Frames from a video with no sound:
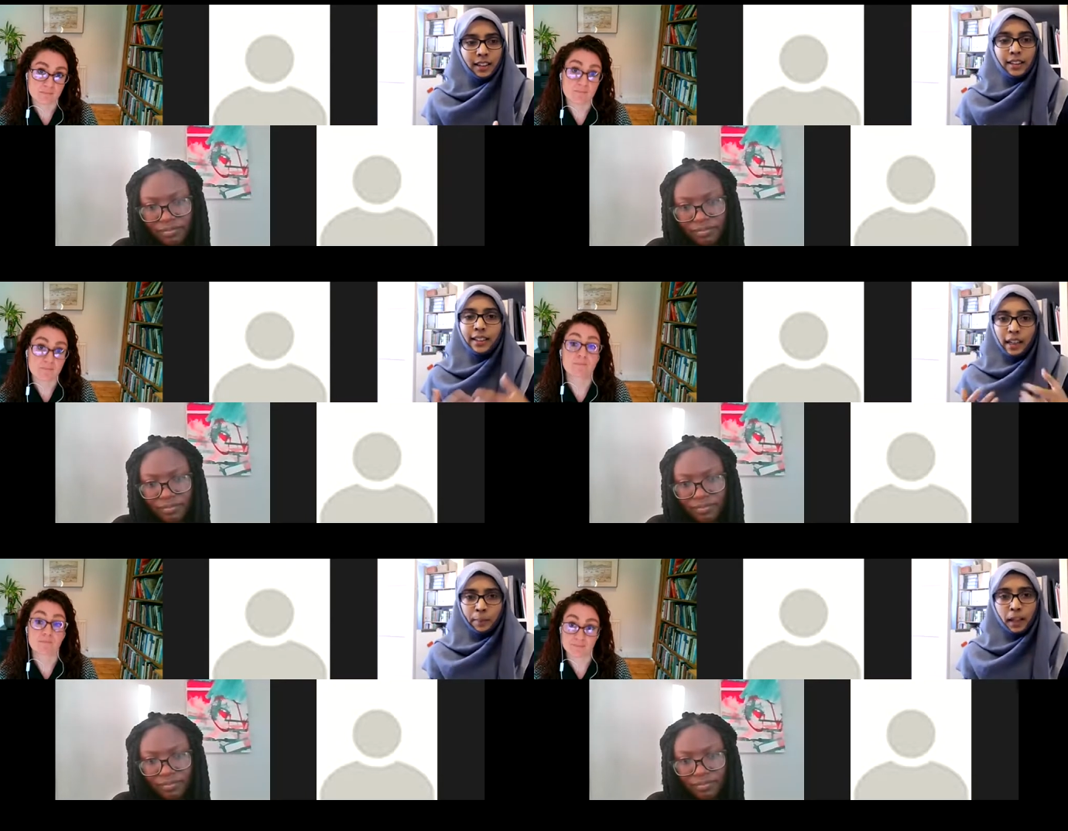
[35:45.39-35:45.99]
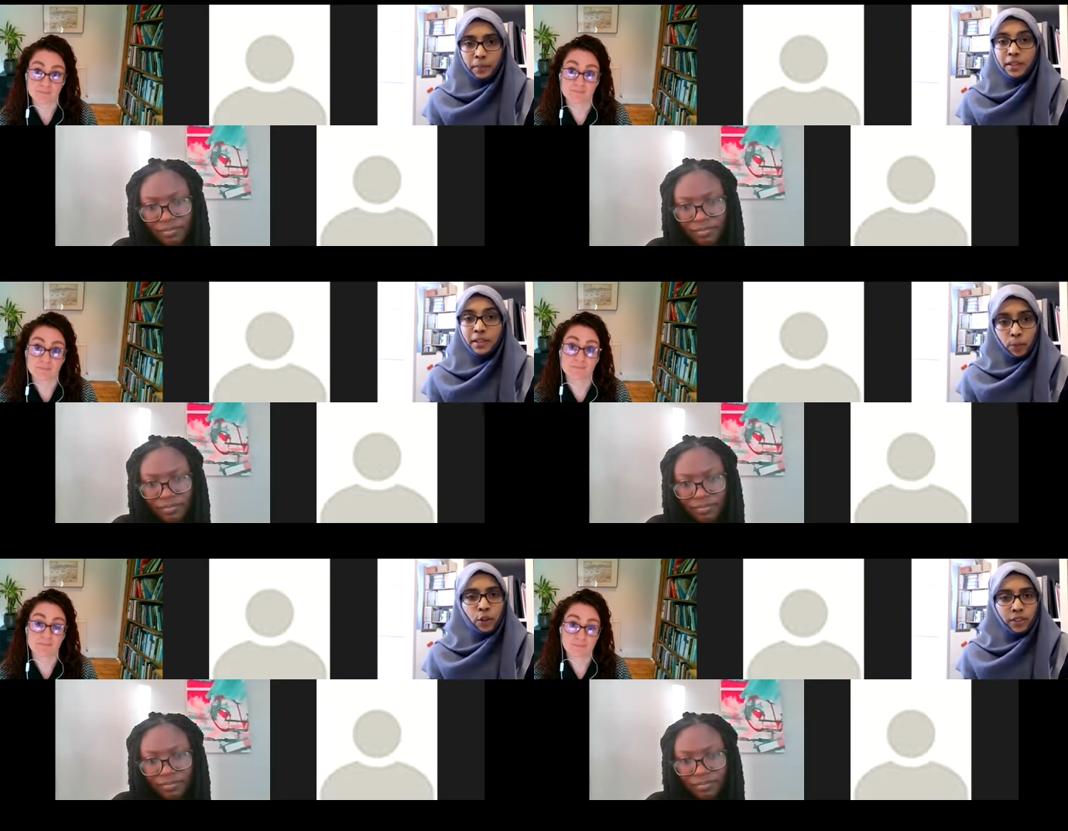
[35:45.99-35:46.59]
Speaker 1: then that becomes
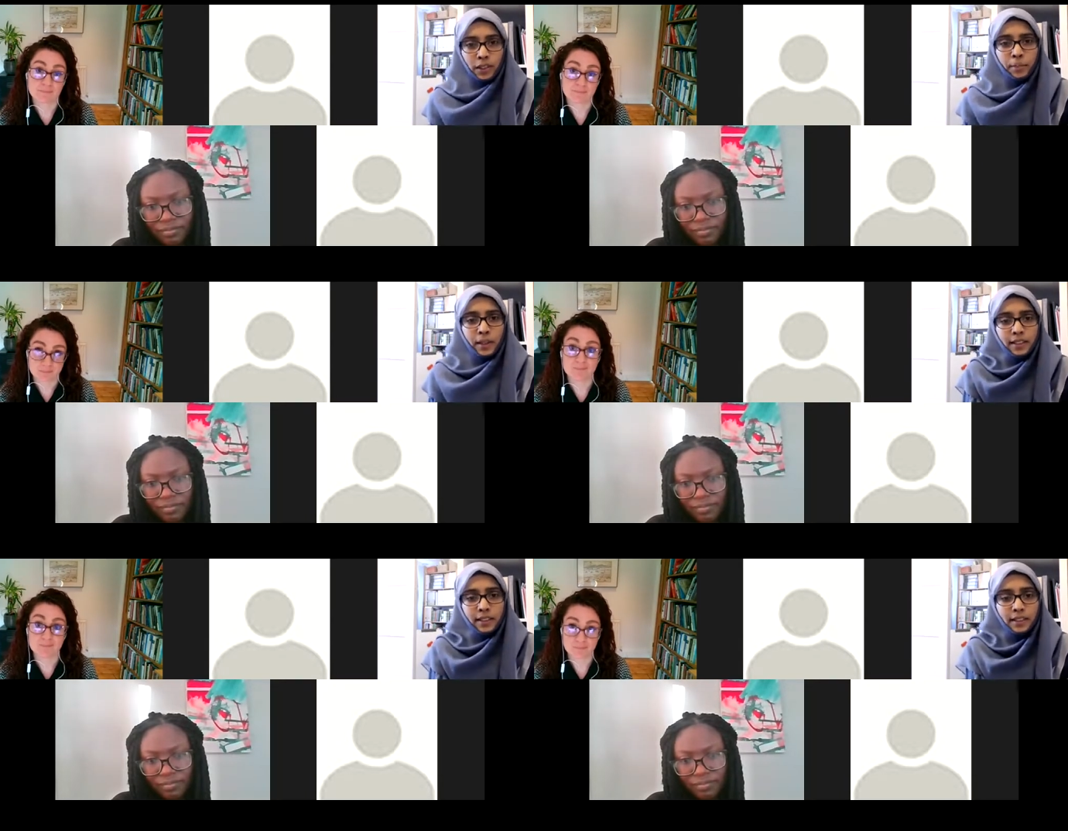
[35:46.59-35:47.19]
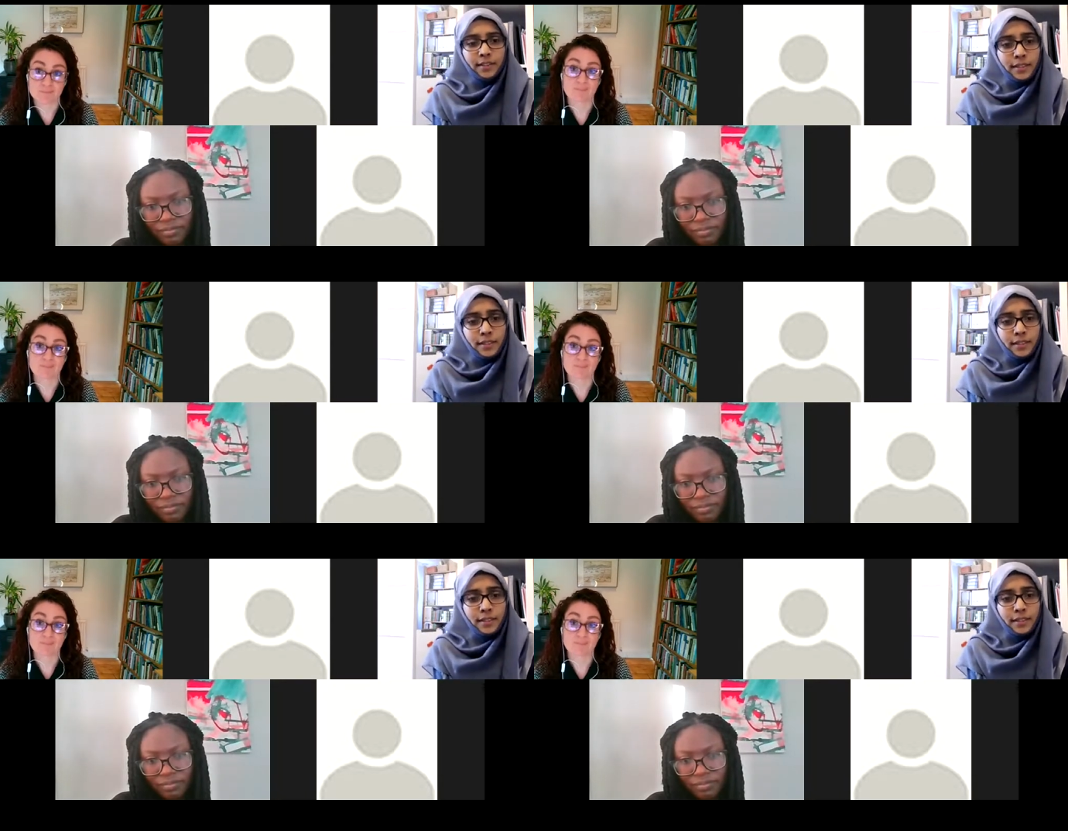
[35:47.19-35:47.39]
even more of an imperative.